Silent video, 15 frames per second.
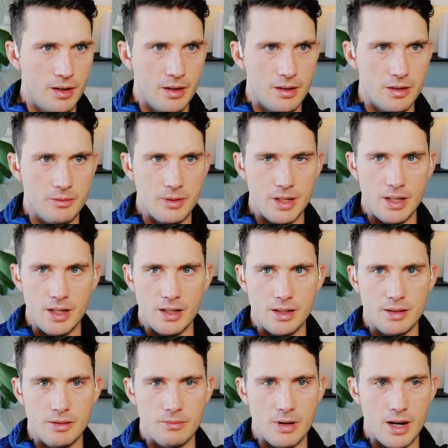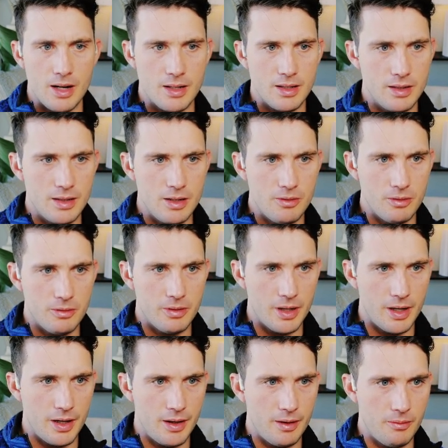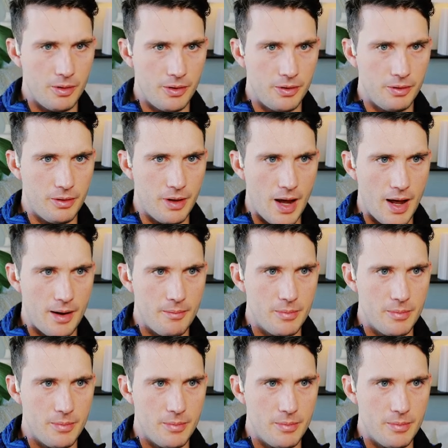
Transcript: So we needed to write a SQL query that will do that